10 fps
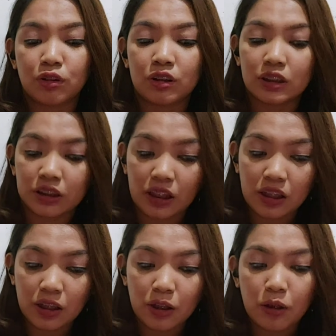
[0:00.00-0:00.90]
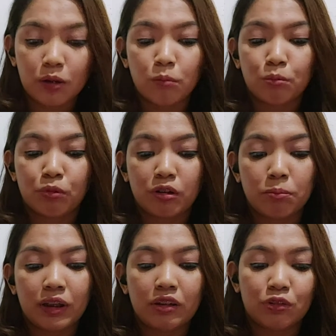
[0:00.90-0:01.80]
during the stay,
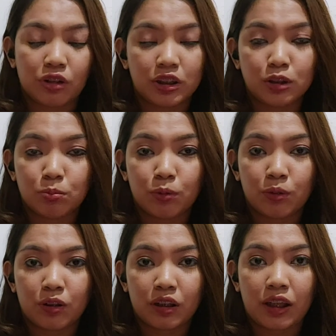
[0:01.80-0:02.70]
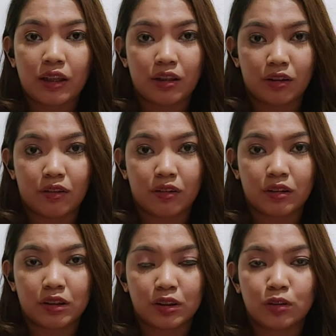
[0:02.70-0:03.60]
prepaid transport, and
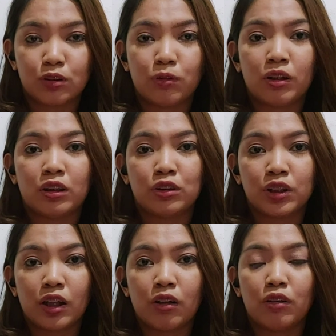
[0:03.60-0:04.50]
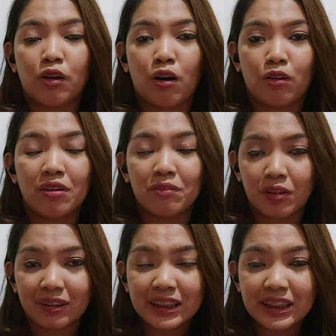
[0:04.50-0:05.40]
others. So you can check on all of
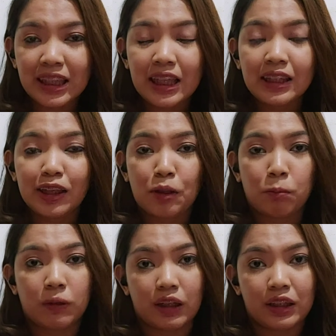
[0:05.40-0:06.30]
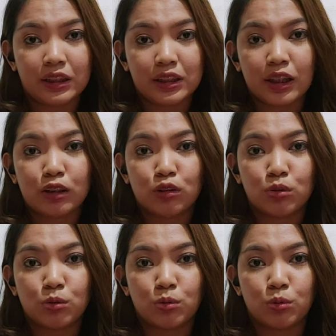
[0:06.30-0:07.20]
those that applies
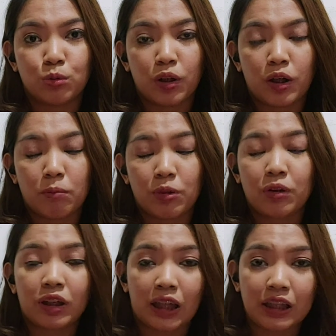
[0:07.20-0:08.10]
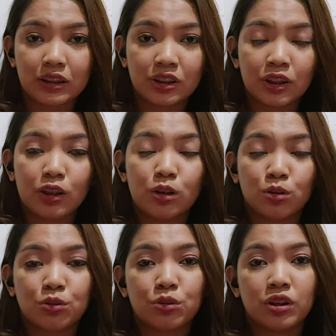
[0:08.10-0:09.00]
to your case
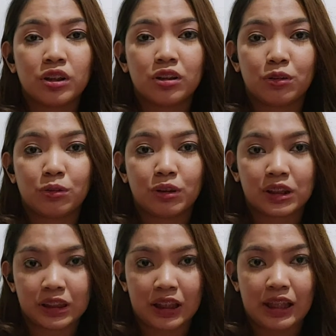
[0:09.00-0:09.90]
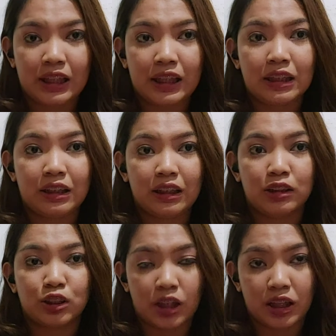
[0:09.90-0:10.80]
during your stay in
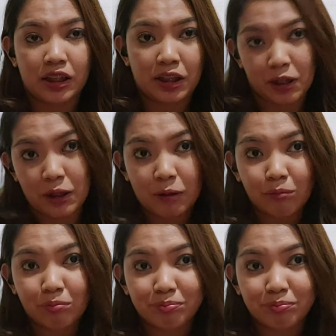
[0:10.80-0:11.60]
the Schengen area.